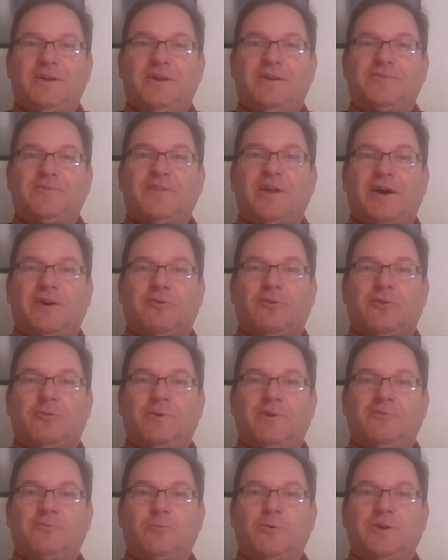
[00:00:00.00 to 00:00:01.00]
is not
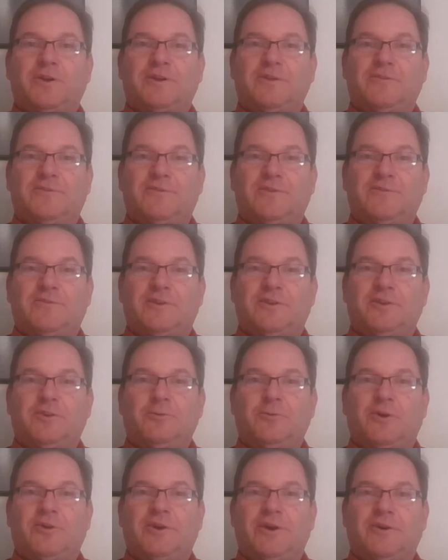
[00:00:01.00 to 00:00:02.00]
always one consistent
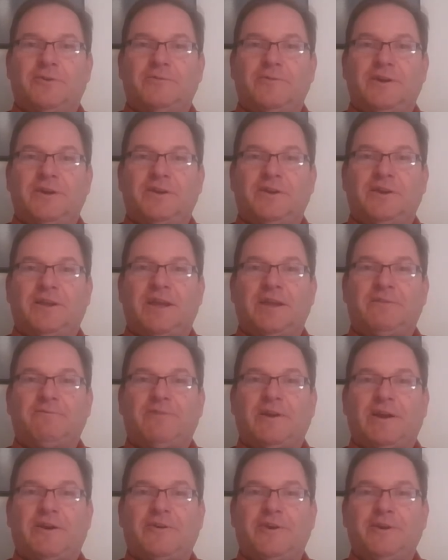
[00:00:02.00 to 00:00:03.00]
URL. It can
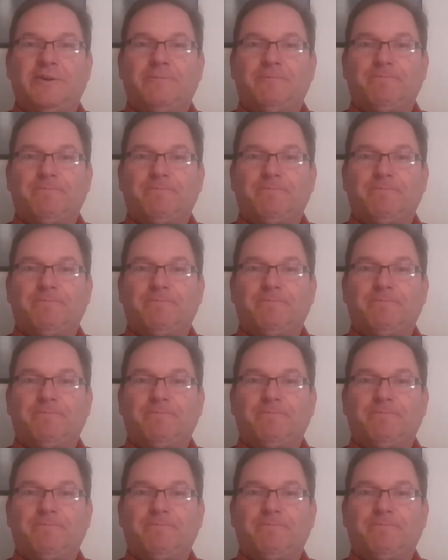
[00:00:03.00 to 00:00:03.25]
vary.